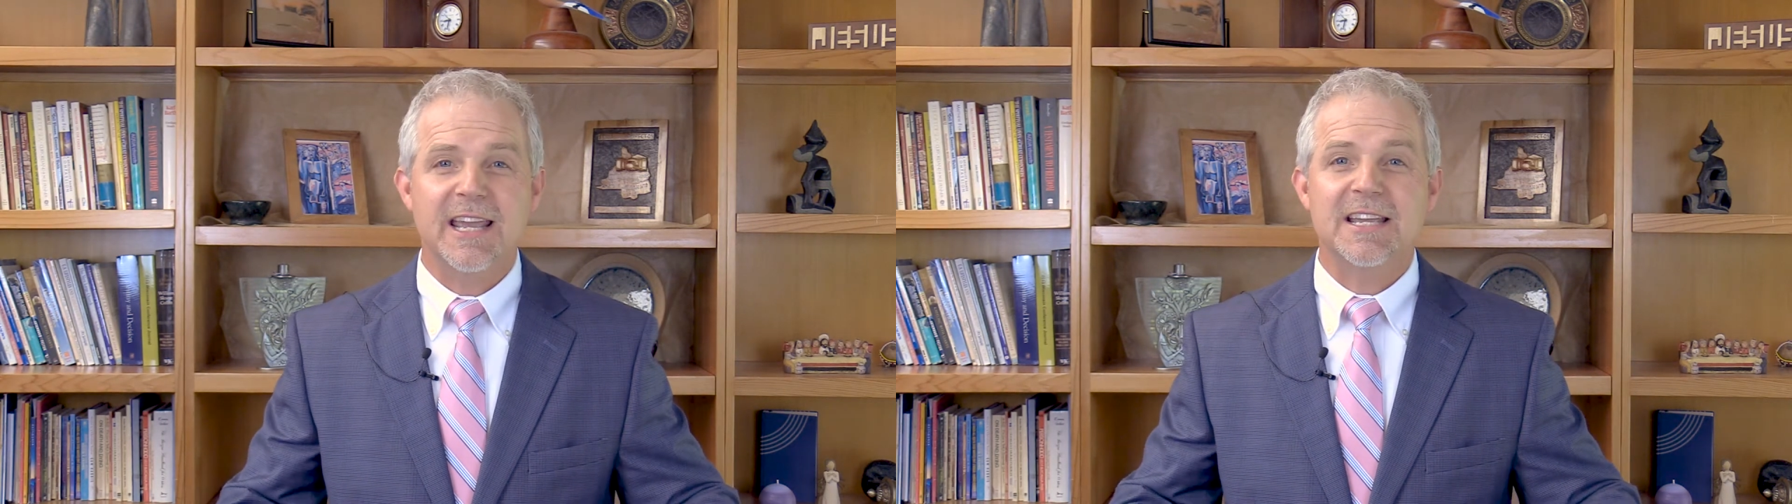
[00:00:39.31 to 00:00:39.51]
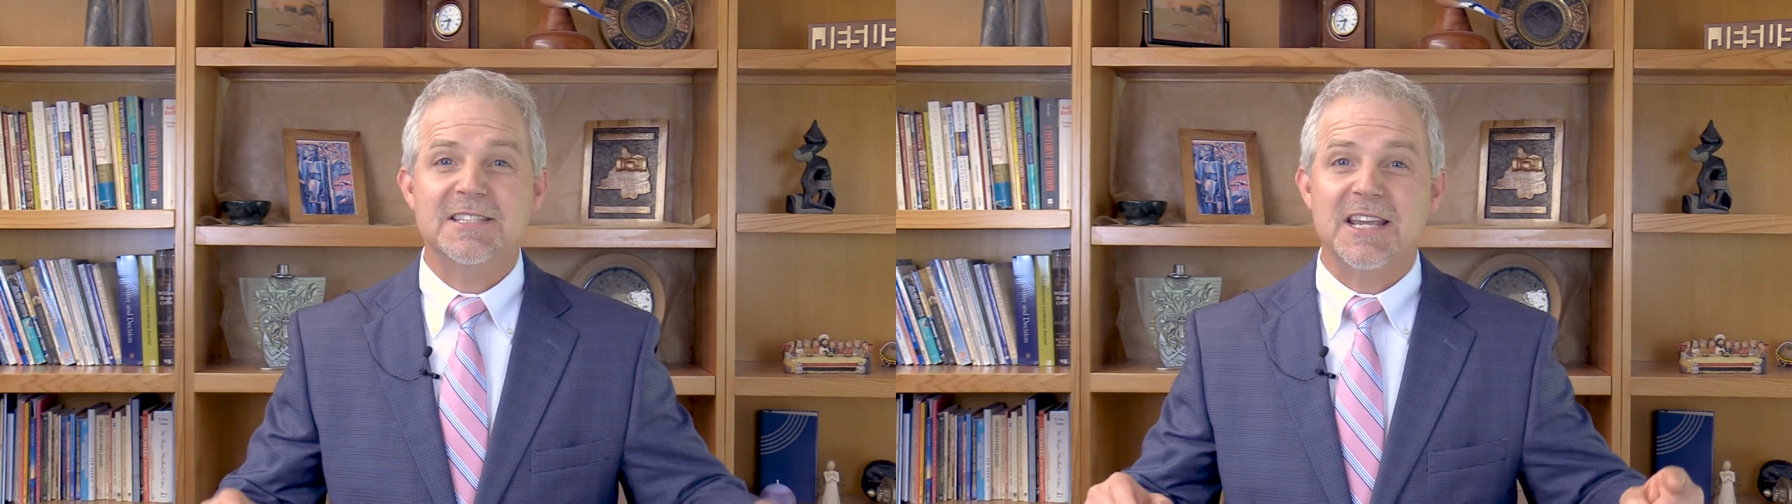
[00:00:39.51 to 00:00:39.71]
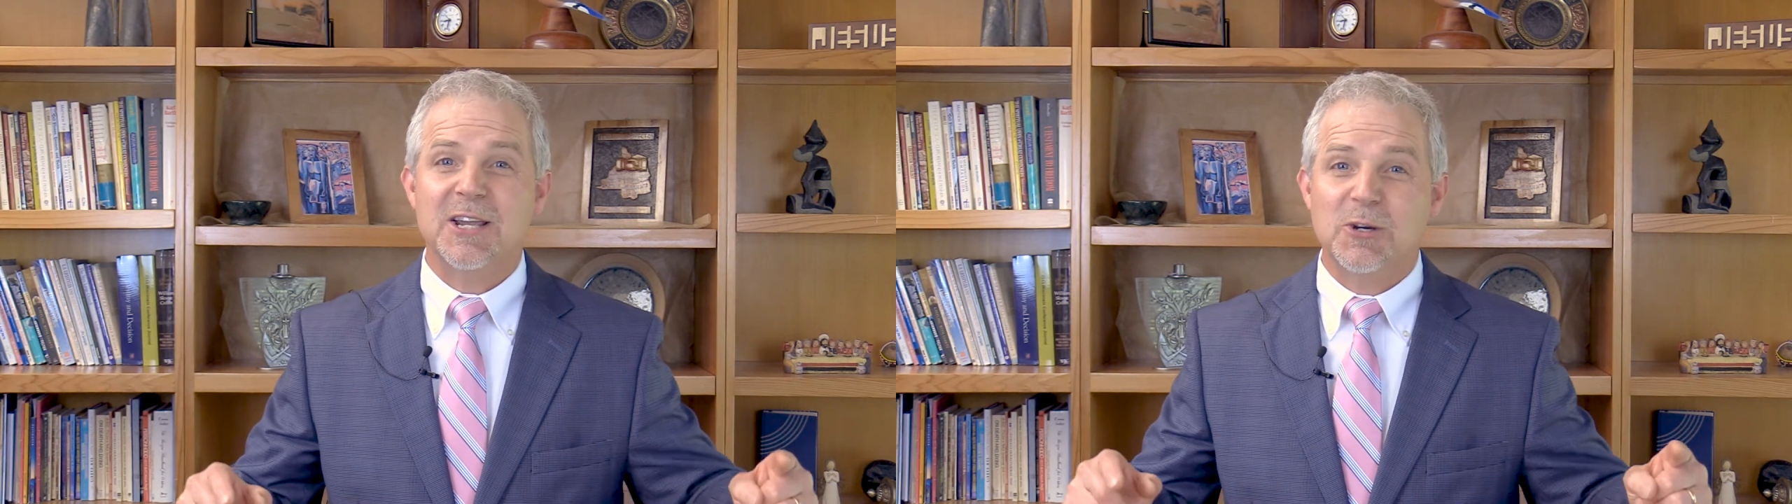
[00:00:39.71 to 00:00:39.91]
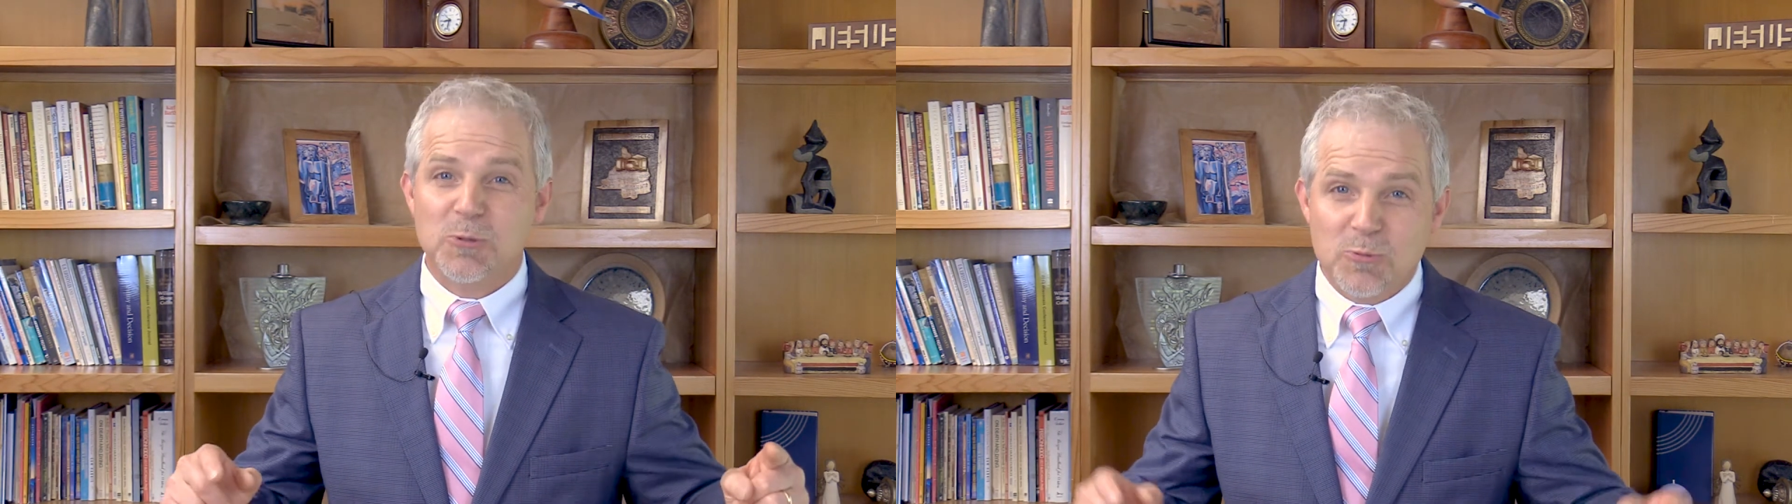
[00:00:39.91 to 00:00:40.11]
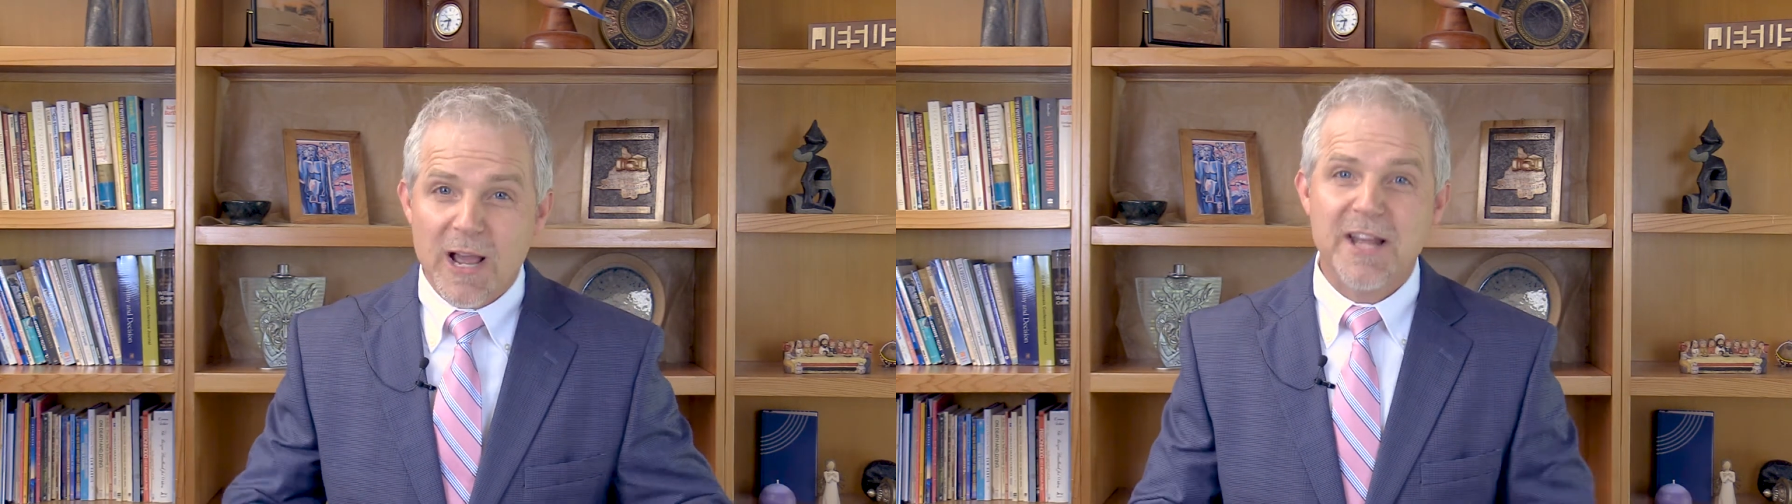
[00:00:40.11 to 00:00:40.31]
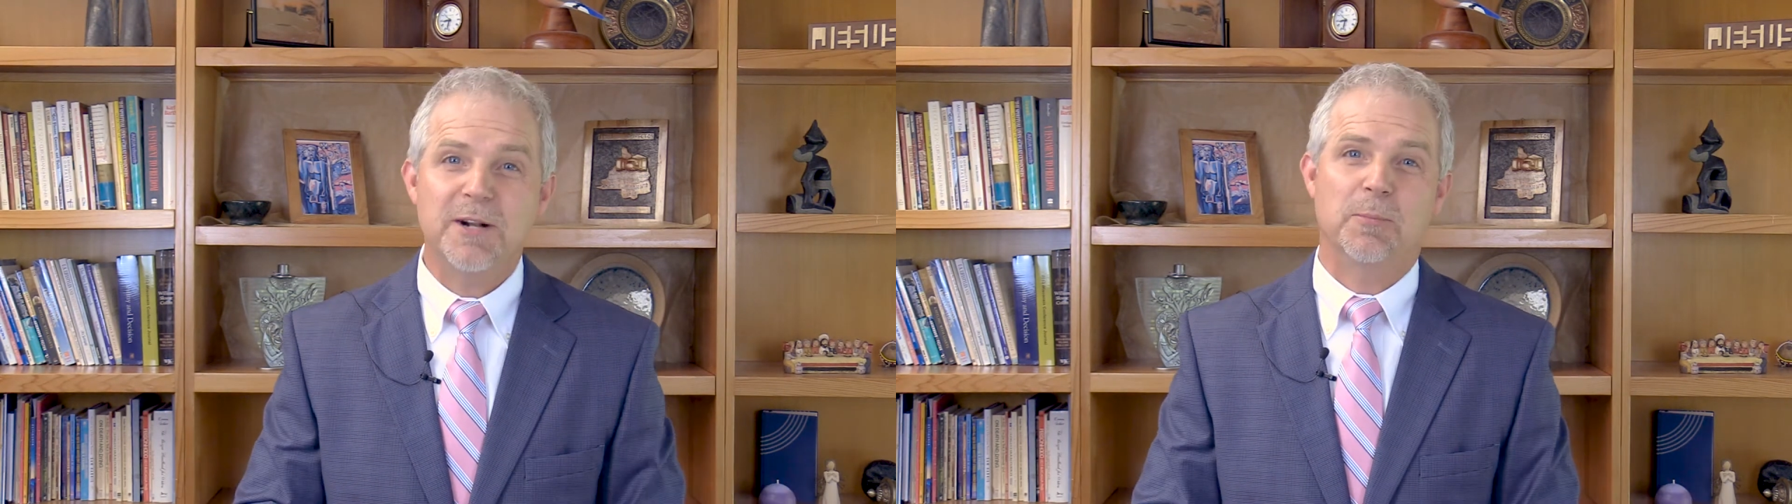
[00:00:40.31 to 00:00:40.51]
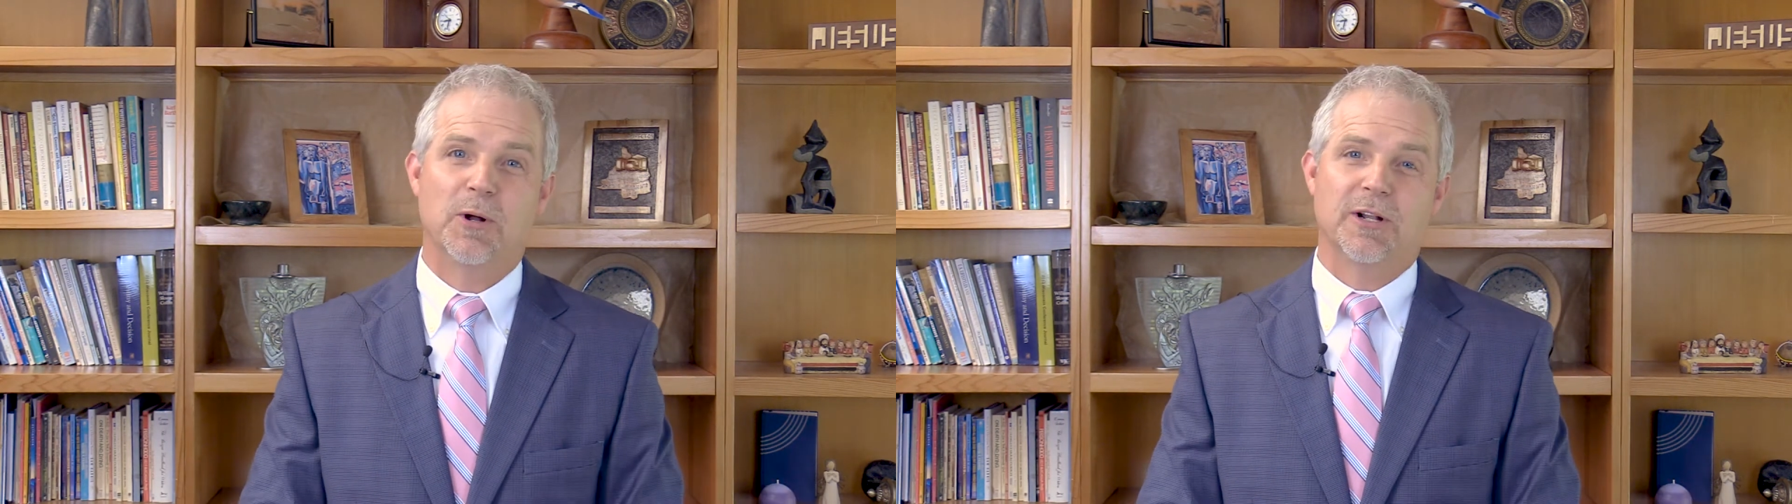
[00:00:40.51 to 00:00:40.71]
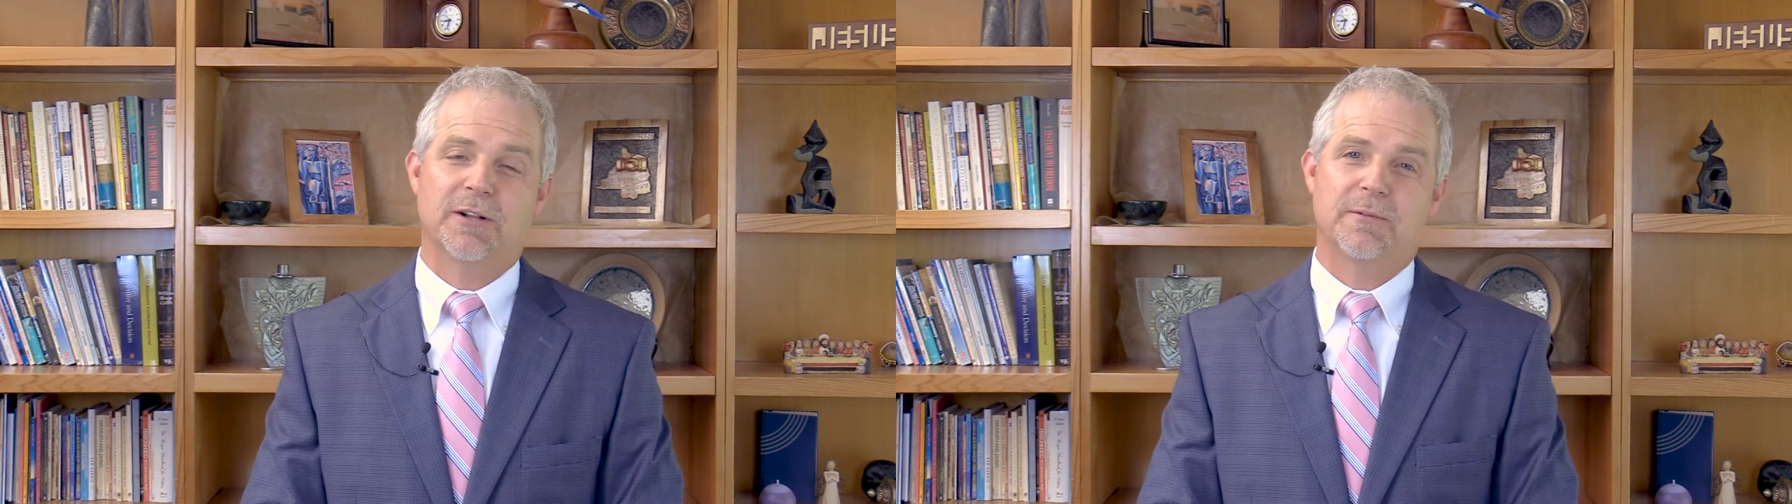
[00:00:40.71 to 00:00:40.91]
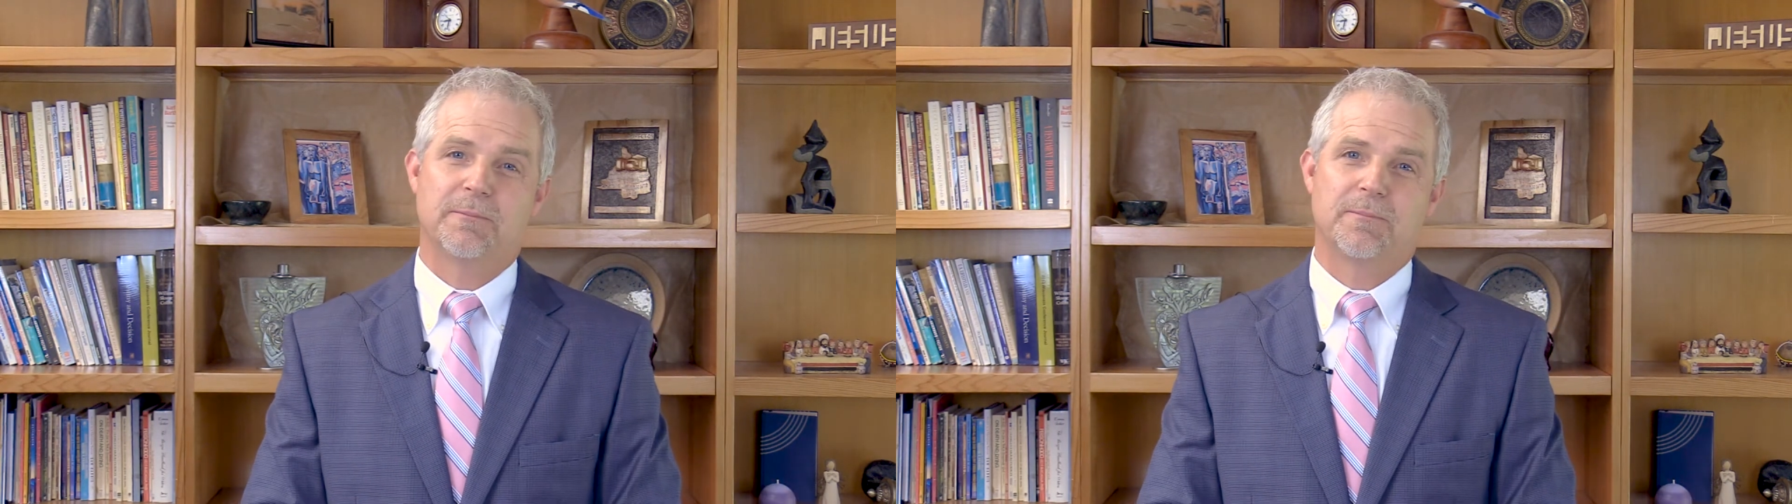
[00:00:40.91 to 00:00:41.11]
is incredible.